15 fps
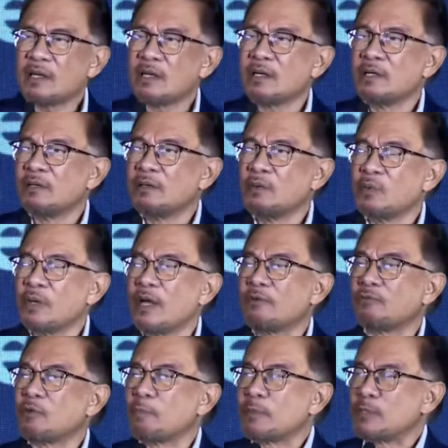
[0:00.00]
we
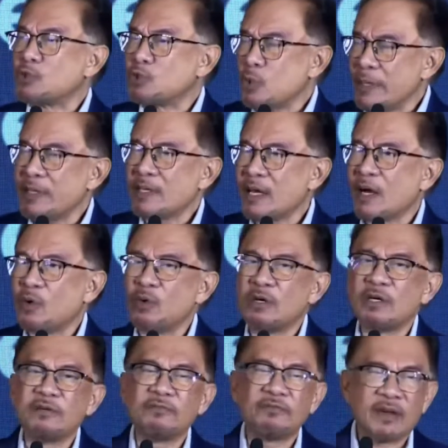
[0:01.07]
have to persuade
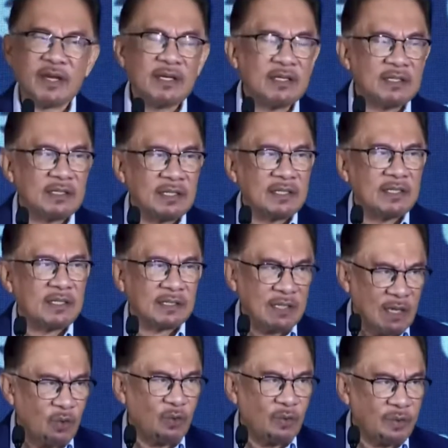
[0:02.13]
our friends in the
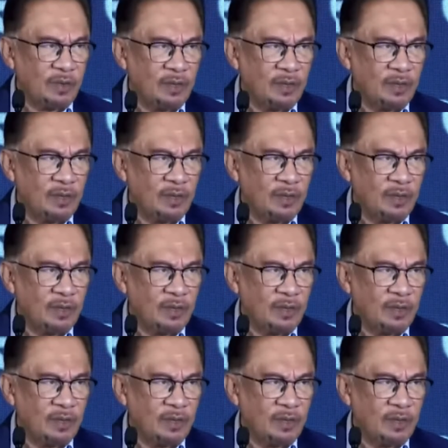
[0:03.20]
South.